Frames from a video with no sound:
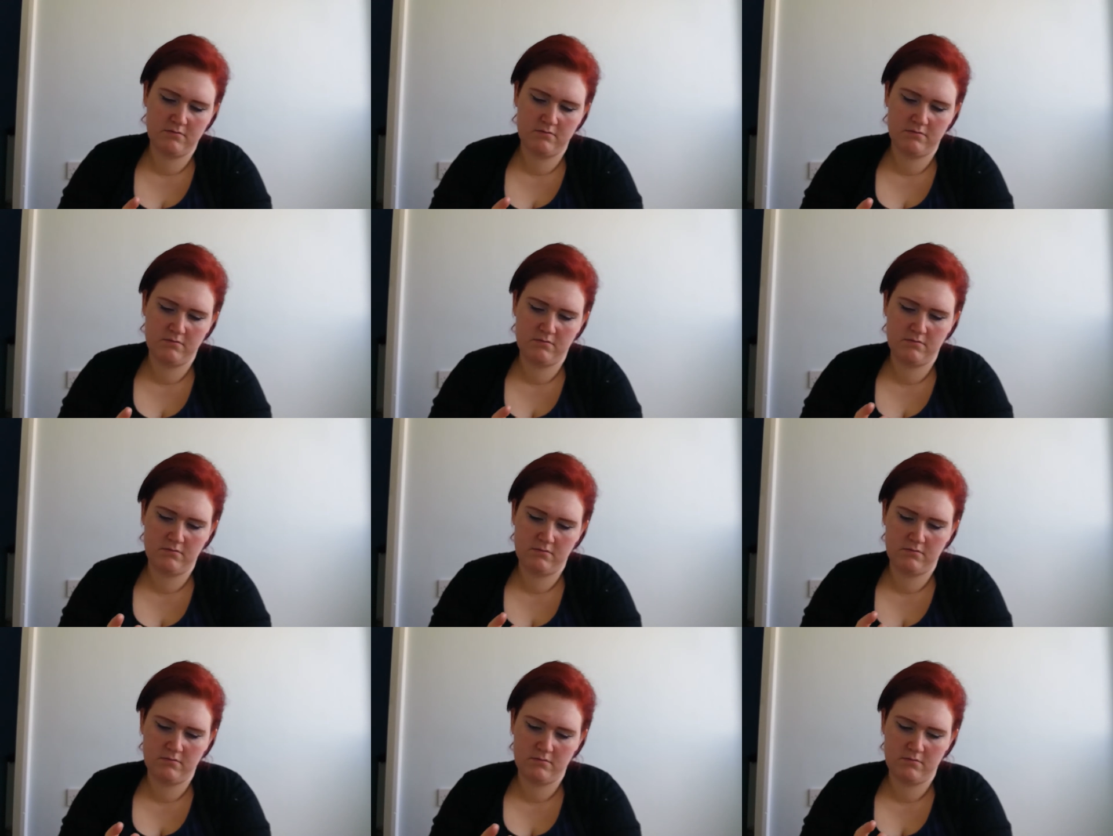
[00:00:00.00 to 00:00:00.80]

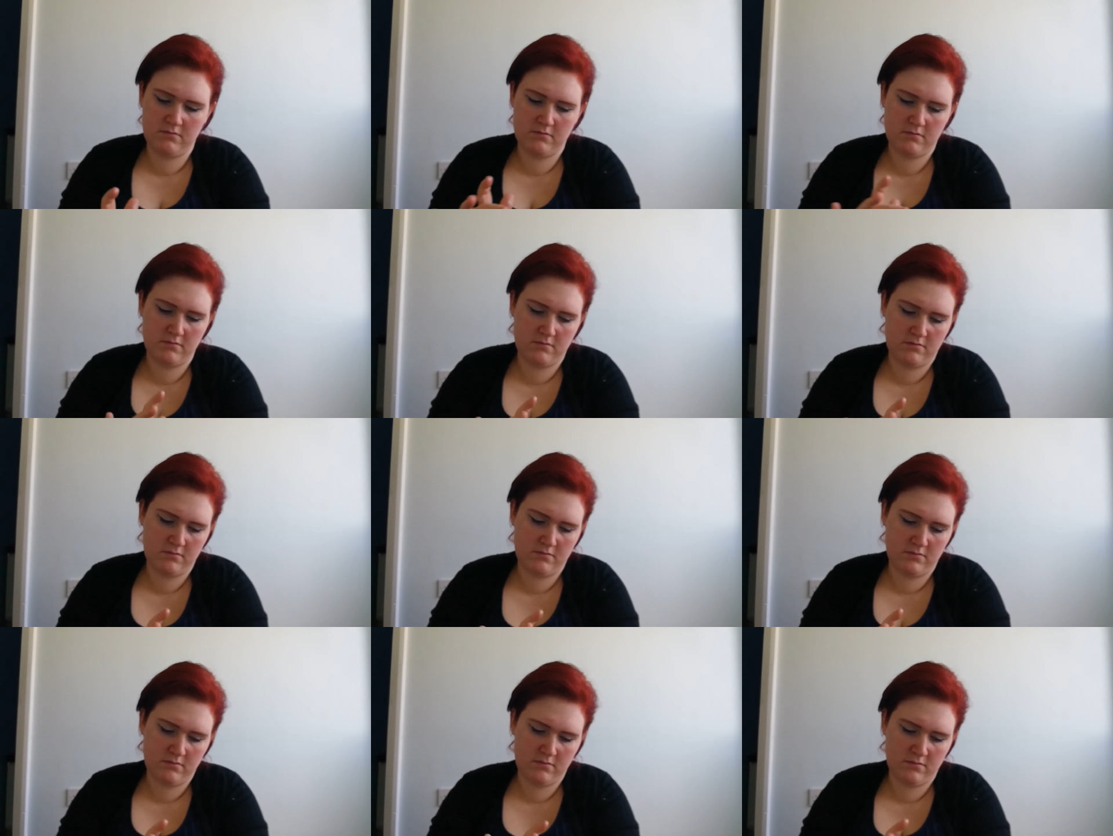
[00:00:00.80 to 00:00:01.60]

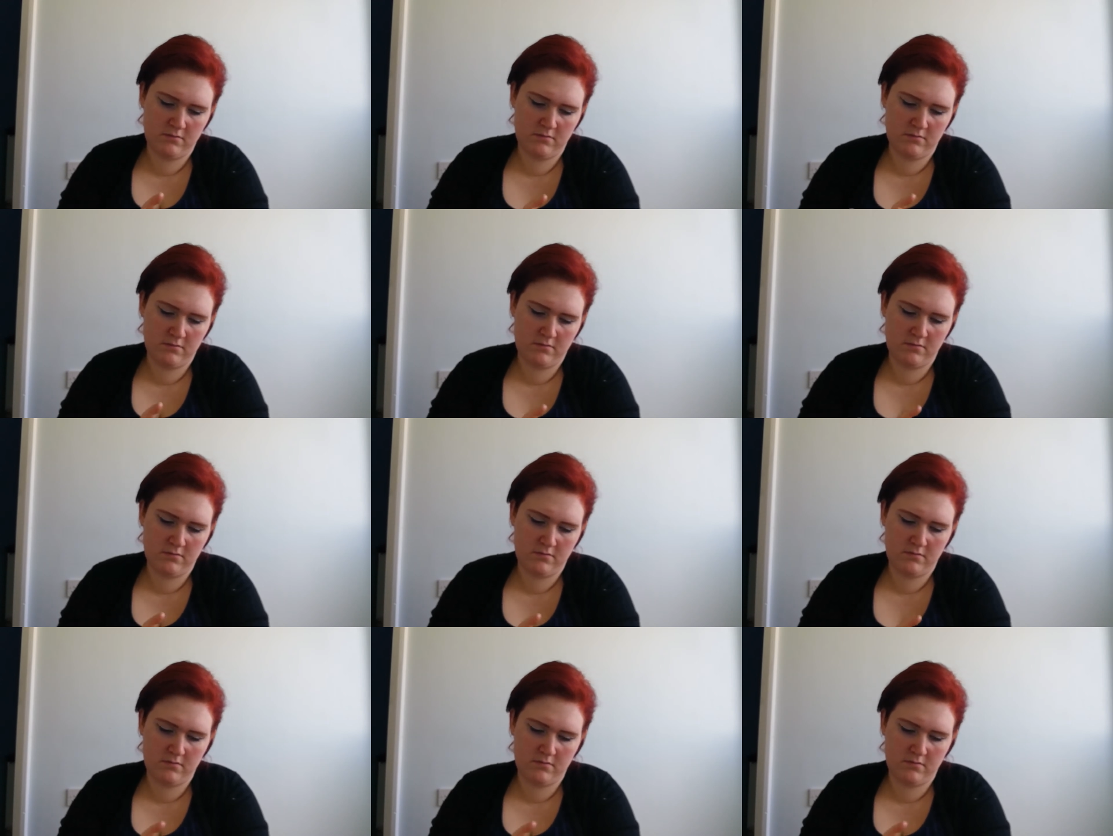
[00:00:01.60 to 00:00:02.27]
(no one is talking)